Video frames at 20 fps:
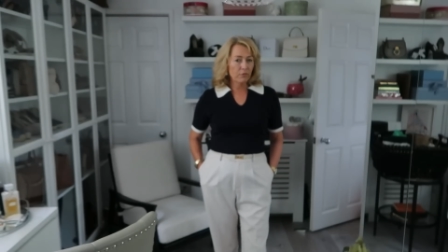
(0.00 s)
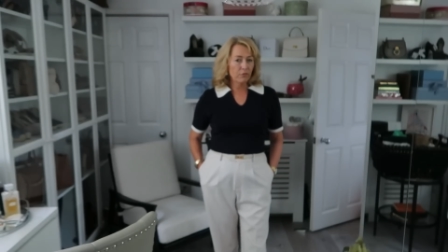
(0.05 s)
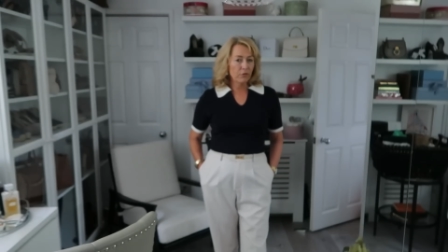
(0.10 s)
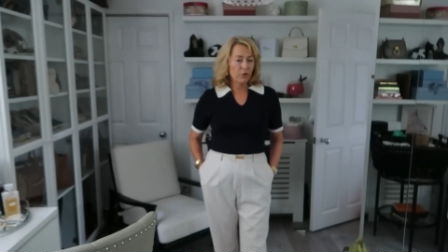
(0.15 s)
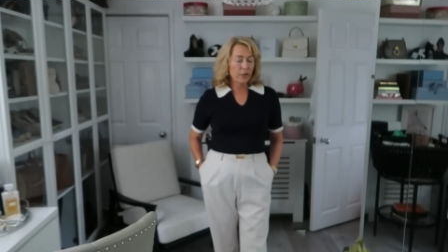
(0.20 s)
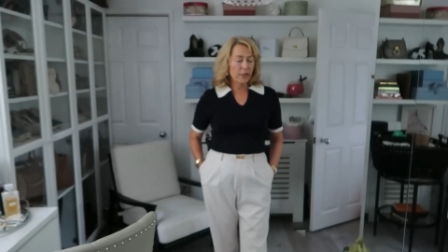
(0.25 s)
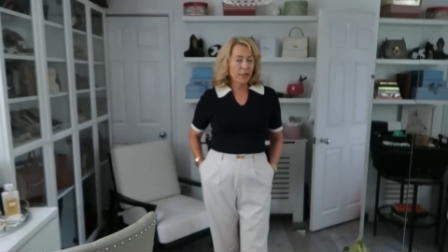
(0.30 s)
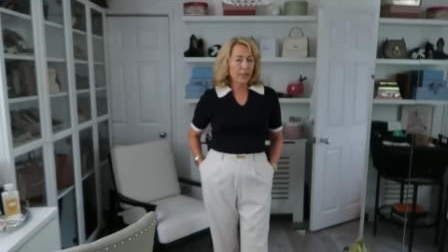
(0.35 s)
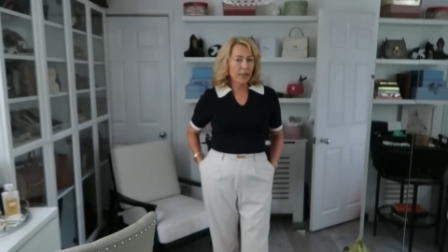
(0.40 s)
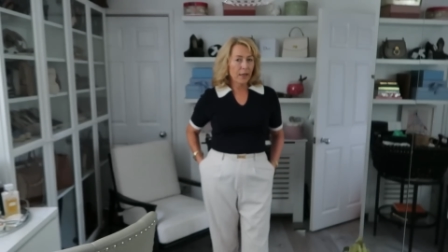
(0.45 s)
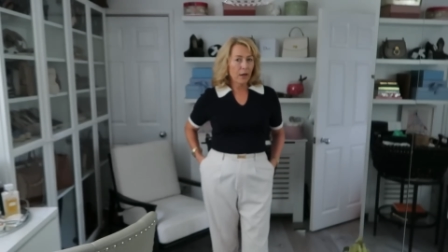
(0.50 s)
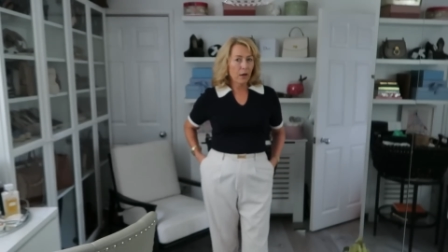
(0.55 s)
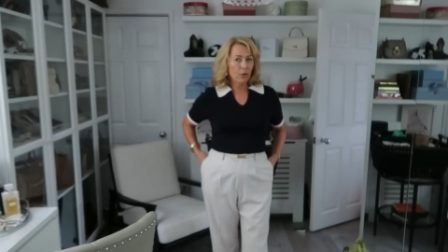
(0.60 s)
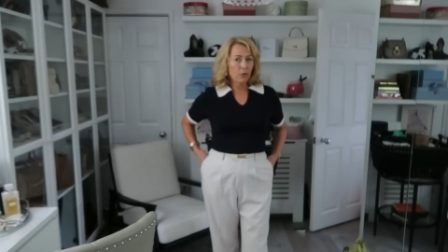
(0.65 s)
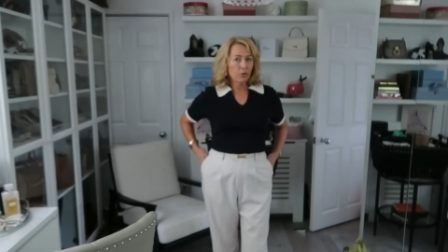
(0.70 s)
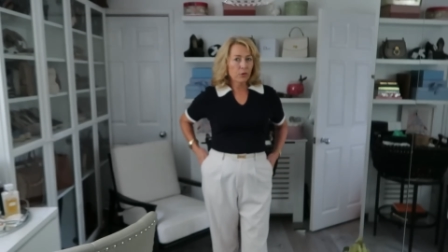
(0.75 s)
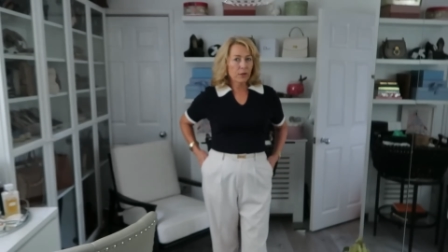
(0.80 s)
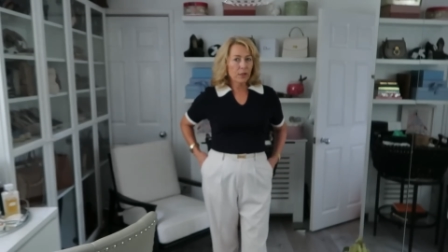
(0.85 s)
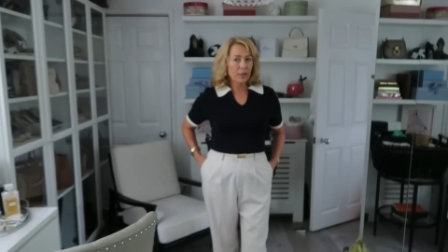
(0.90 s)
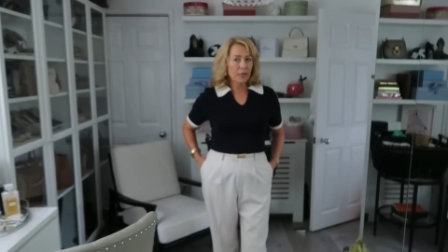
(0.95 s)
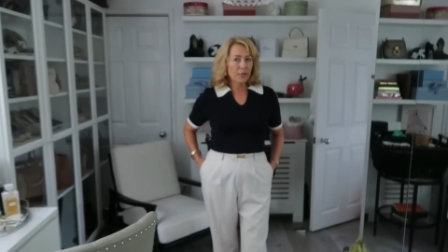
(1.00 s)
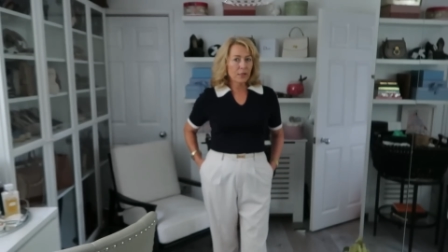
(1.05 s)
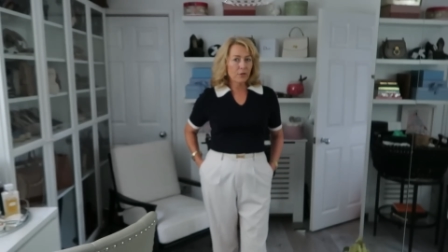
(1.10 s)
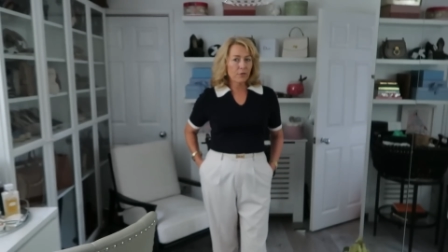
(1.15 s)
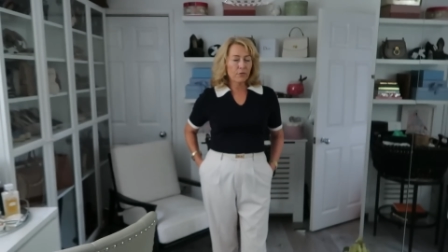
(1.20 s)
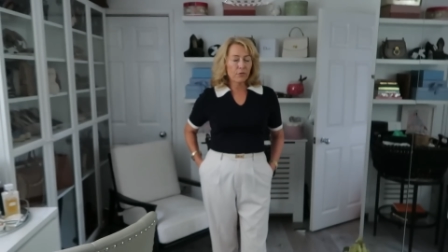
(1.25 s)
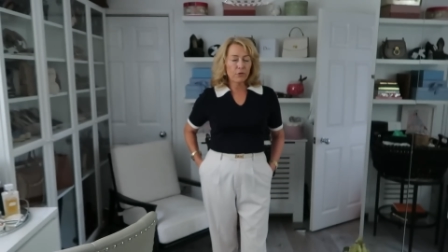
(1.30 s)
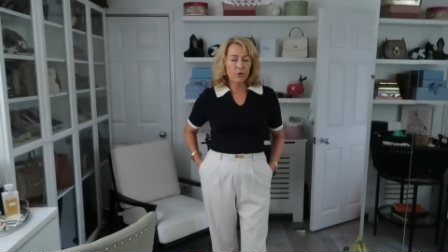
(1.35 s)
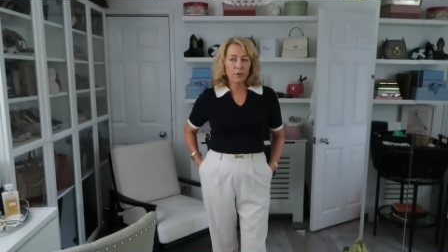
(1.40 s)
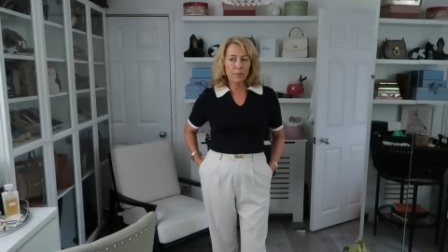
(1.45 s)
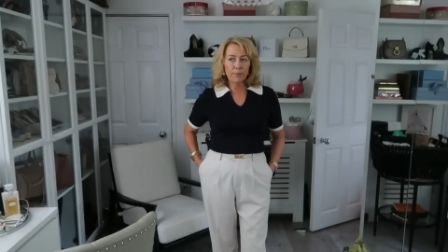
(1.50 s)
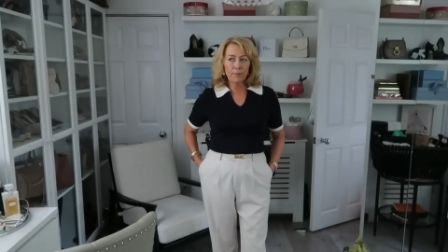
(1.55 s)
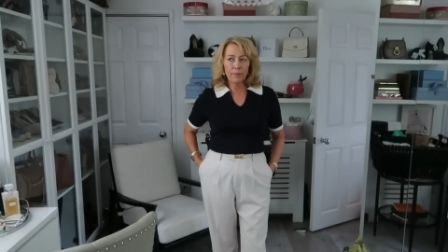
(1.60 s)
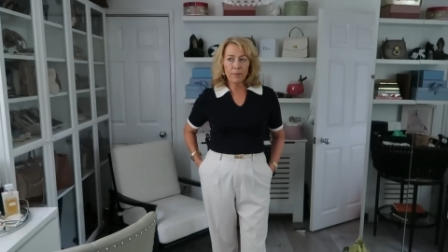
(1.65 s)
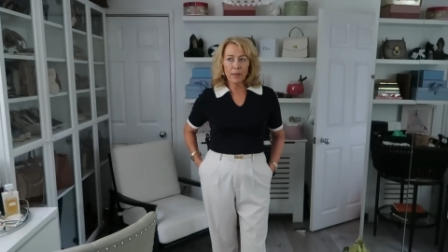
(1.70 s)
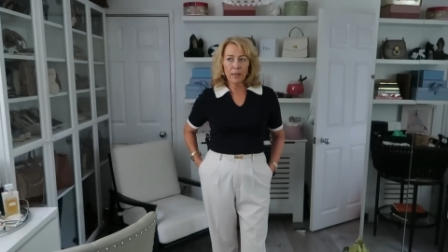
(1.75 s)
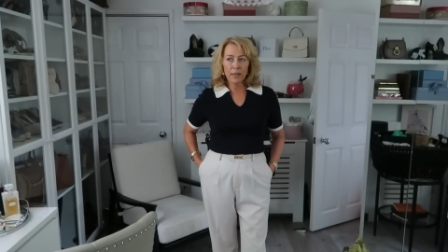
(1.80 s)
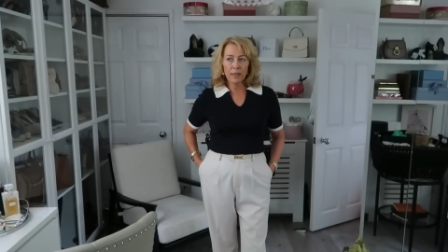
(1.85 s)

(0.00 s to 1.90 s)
really old. These are from